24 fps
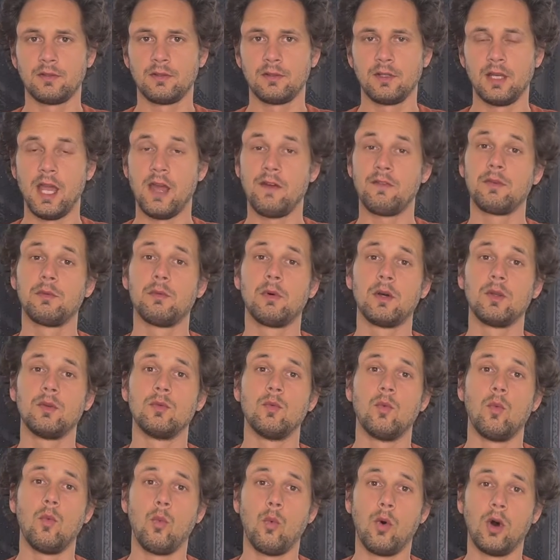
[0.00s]

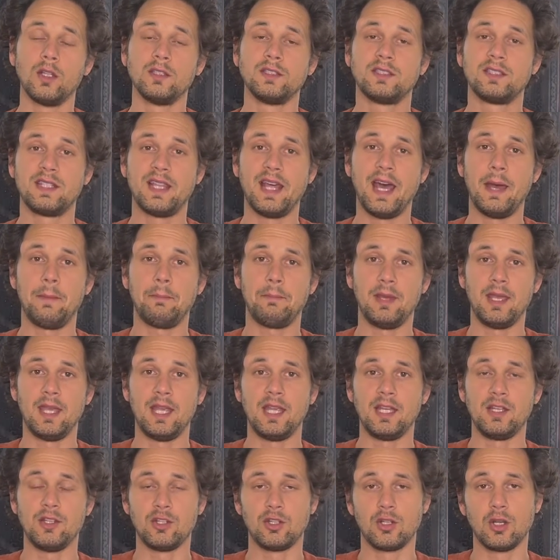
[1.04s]
Everyone wants that
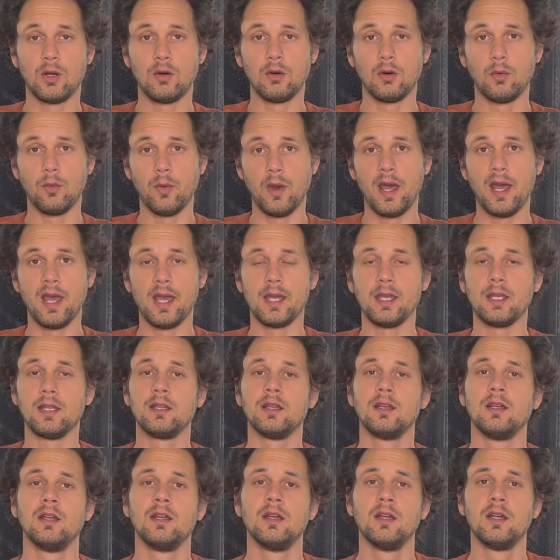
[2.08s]
pain to go away.
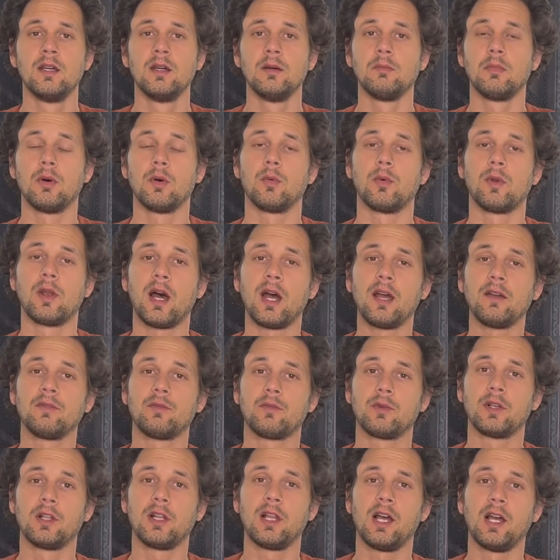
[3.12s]
But what I've
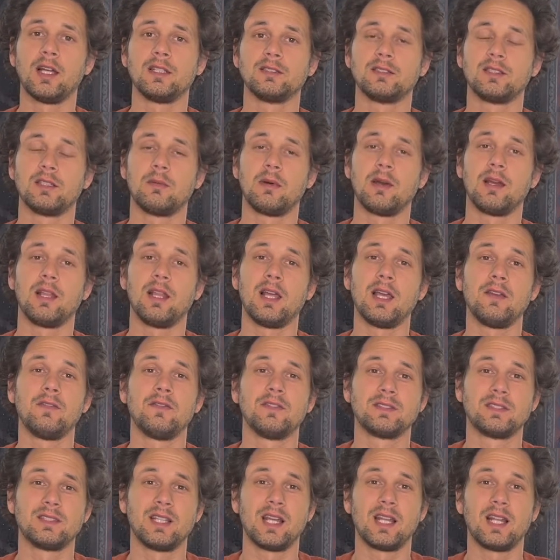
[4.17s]
realized in my life
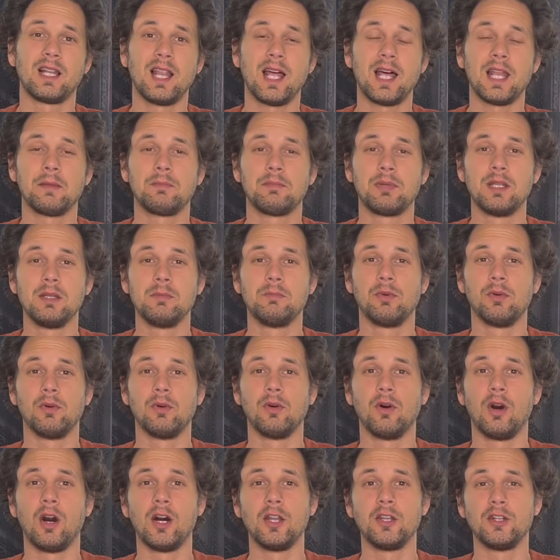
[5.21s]
is not a lot of
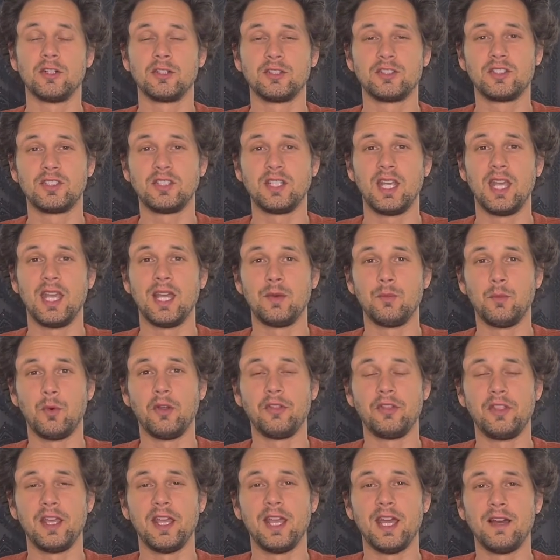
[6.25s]
people understand
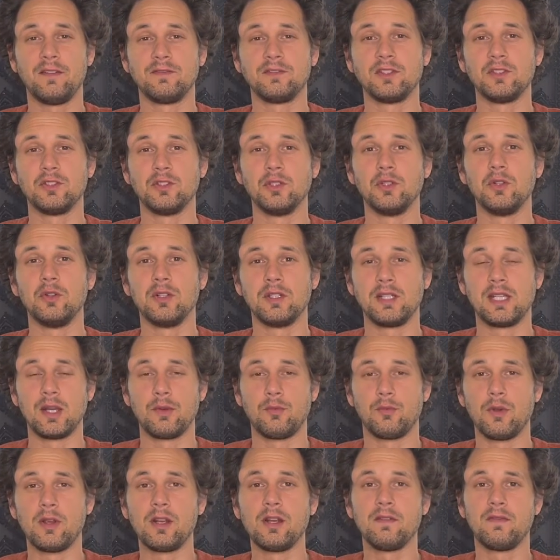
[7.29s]
what they have to do to
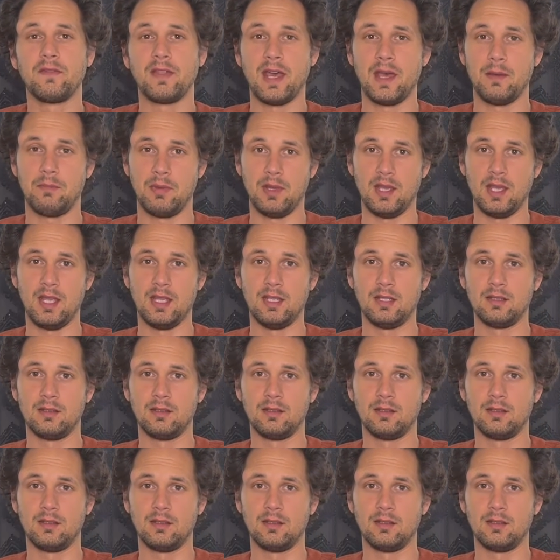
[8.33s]
get rid of that pain.